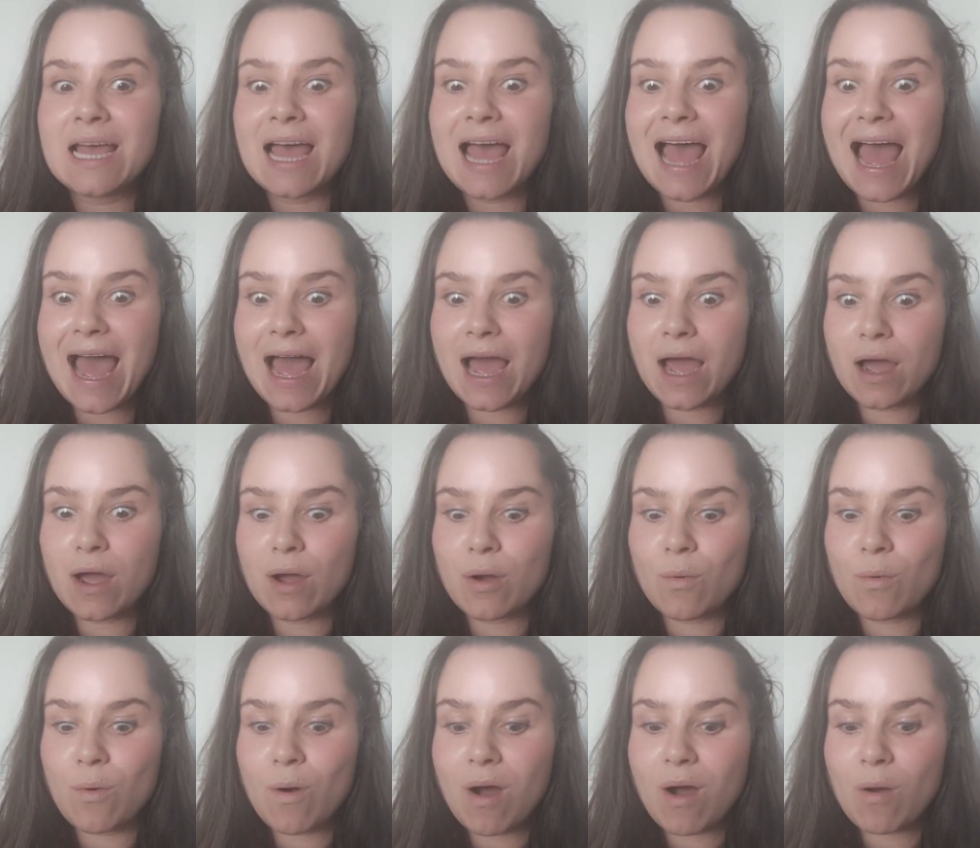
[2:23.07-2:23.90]

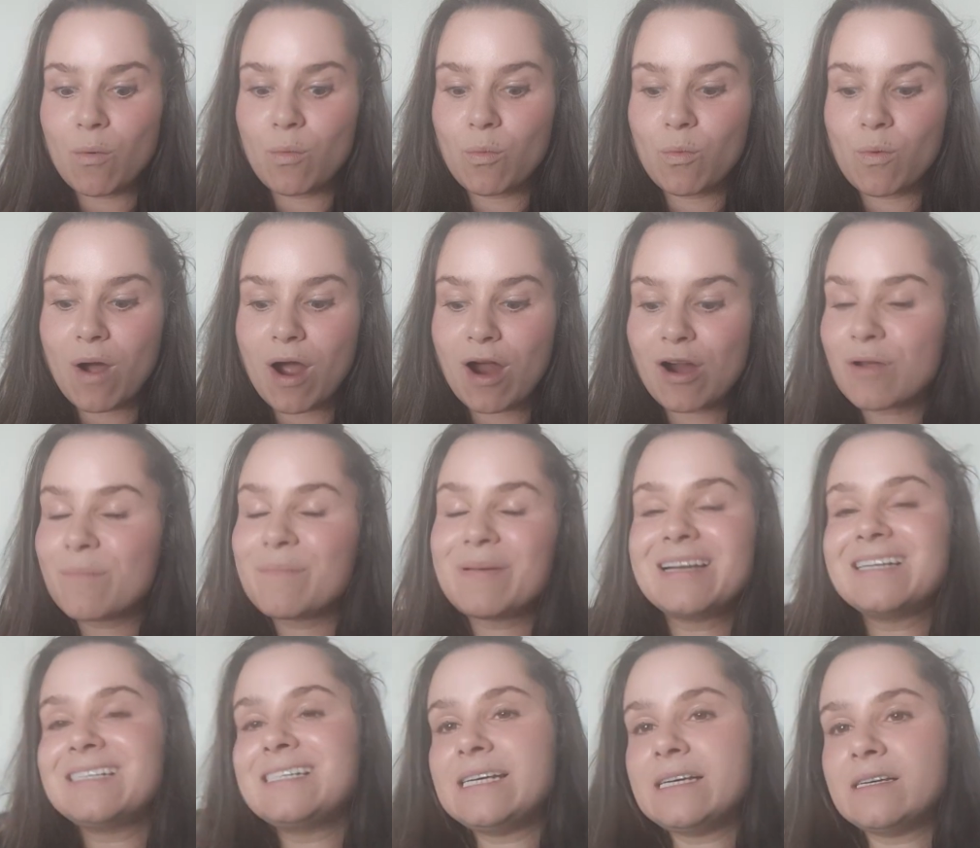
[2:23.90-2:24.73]
how our
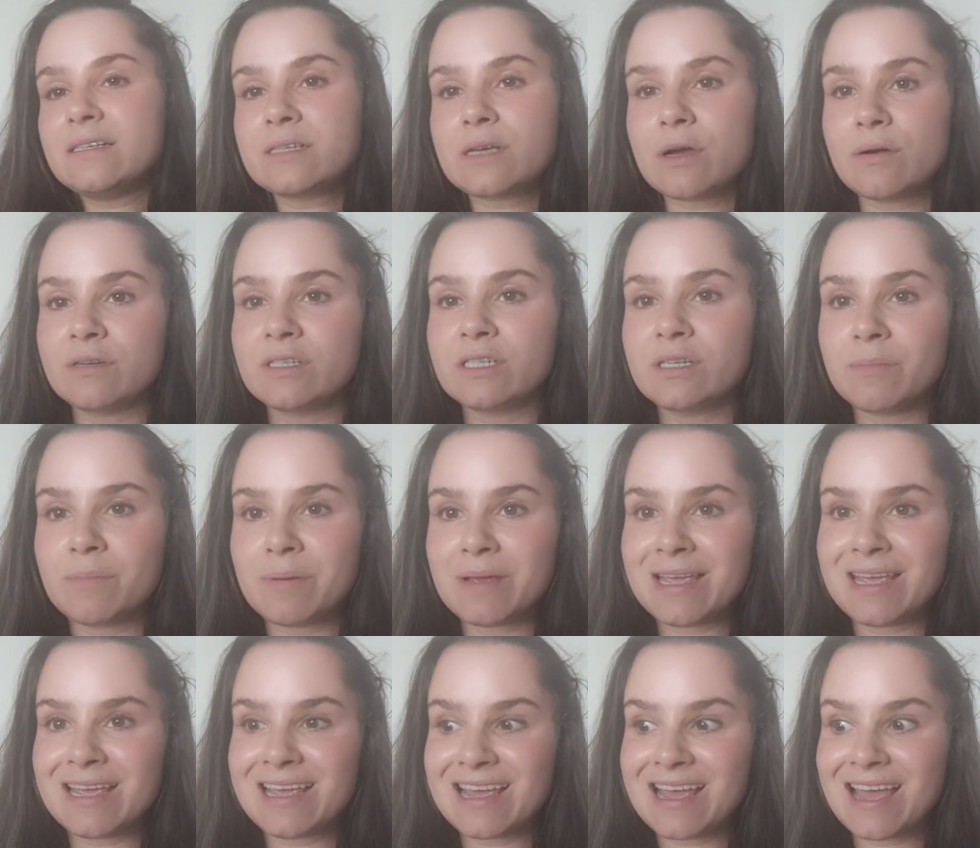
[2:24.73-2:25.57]
ability is going to
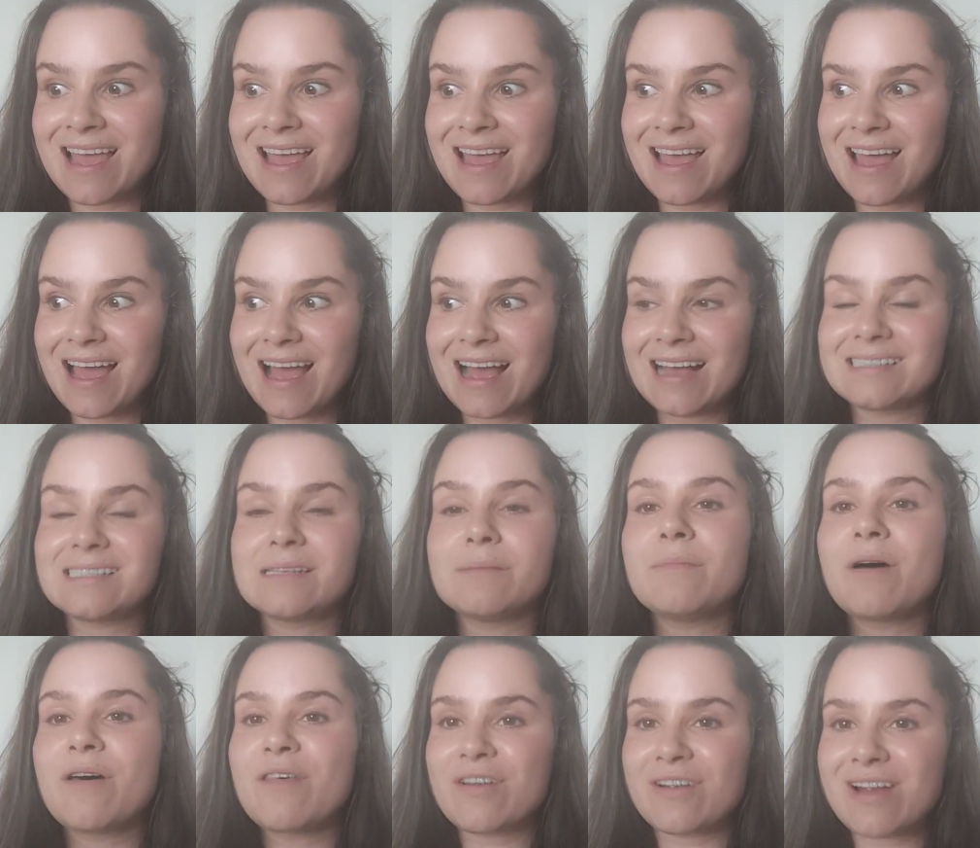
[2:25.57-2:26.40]
be as a
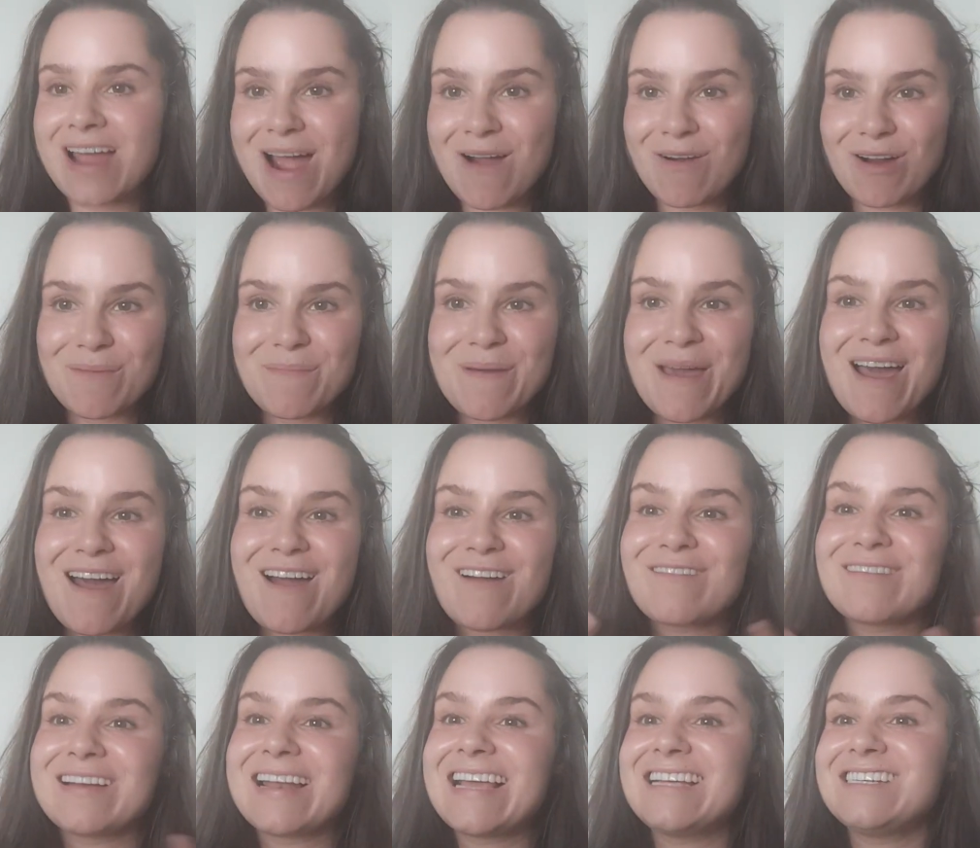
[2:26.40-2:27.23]
mother, how our
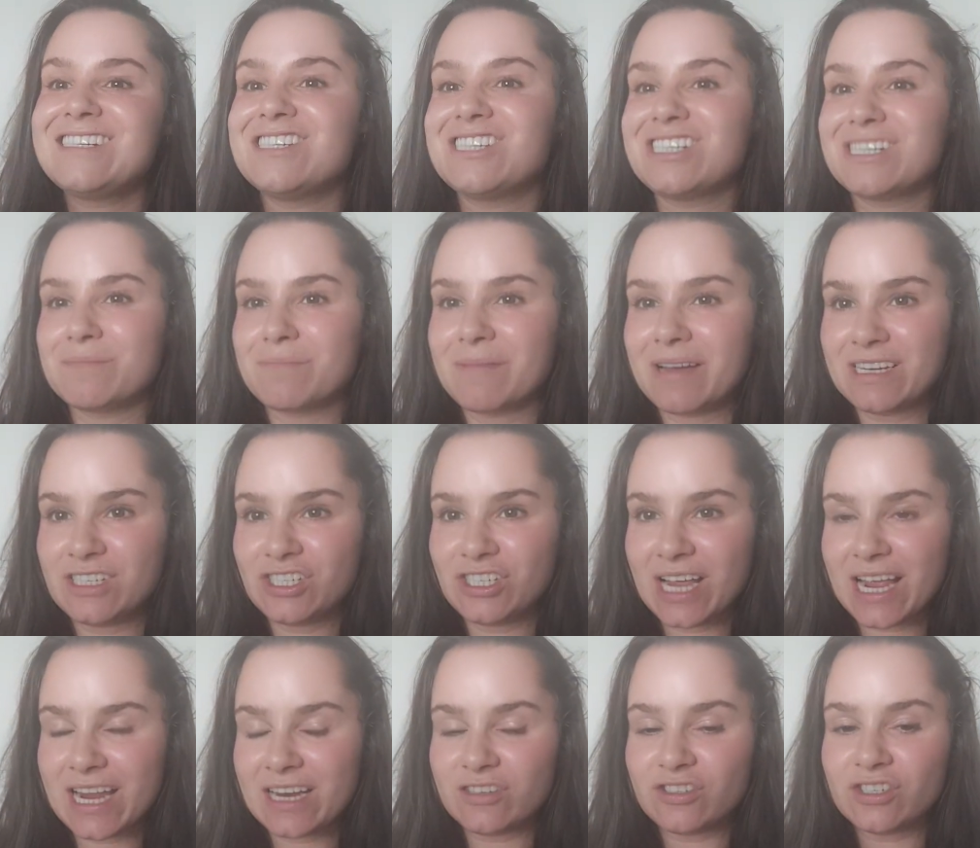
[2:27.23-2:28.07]
relationship might
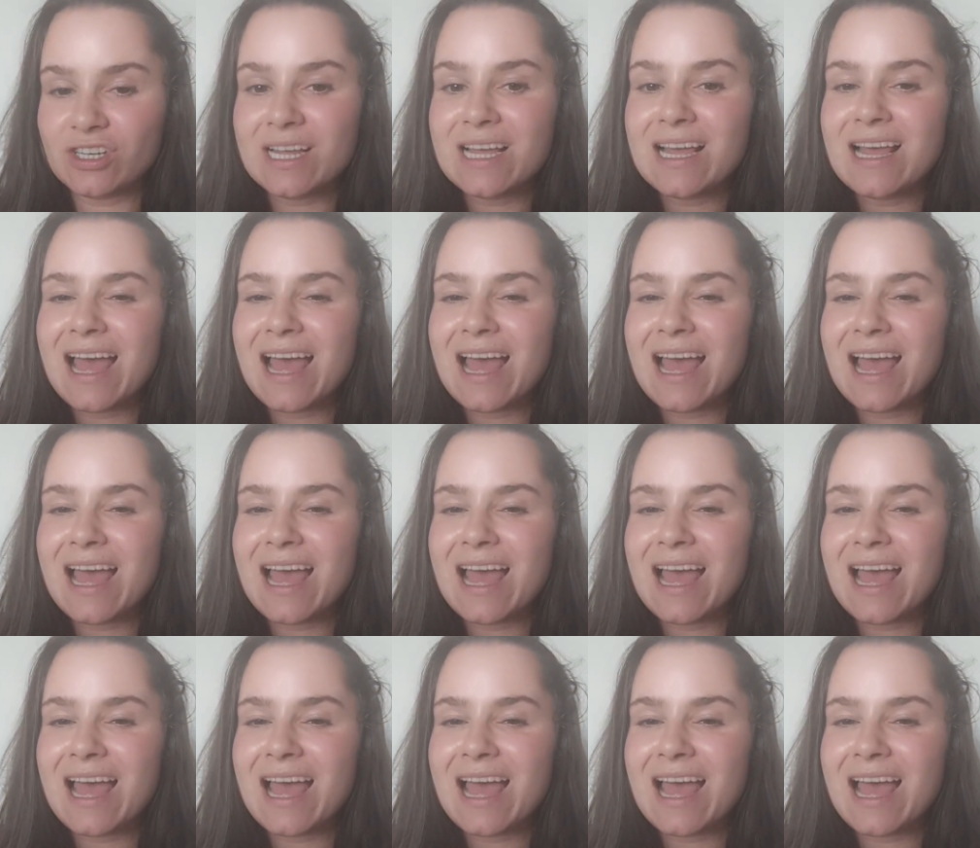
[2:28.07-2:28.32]
change.